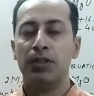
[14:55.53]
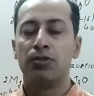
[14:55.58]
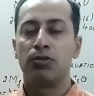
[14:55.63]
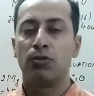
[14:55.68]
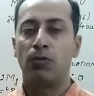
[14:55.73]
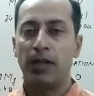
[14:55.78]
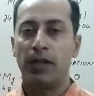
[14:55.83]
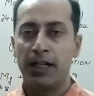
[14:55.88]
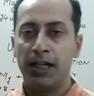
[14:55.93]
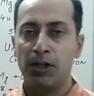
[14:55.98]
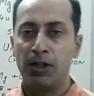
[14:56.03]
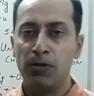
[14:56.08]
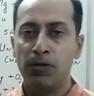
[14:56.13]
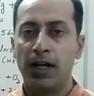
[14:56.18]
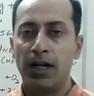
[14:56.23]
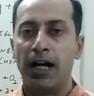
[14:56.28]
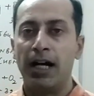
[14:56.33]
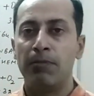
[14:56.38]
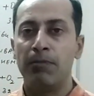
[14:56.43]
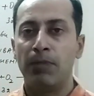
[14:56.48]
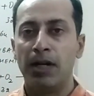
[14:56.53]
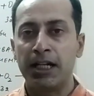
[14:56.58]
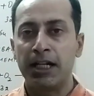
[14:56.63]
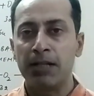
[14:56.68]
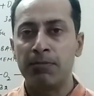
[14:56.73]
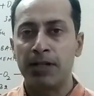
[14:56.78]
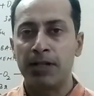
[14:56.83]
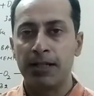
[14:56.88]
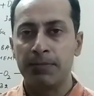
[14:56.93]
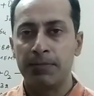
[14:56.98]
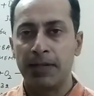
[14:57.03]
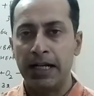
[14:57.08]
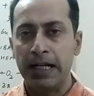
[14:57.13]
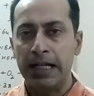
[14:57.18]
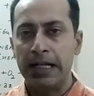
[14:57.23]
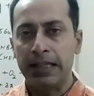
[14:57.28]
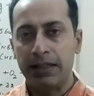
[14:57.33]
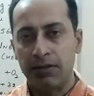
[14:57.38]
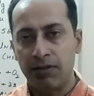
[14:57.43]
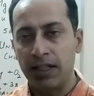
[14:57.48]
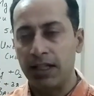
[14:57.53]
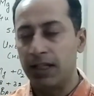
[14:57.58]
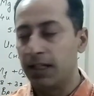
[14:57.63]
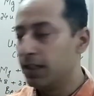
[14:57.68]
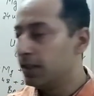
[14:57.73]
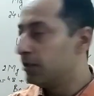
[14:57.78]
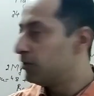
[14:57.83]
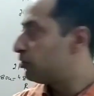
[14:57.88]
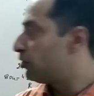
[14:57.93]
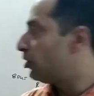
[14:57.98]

So what I do, I multiply by 3.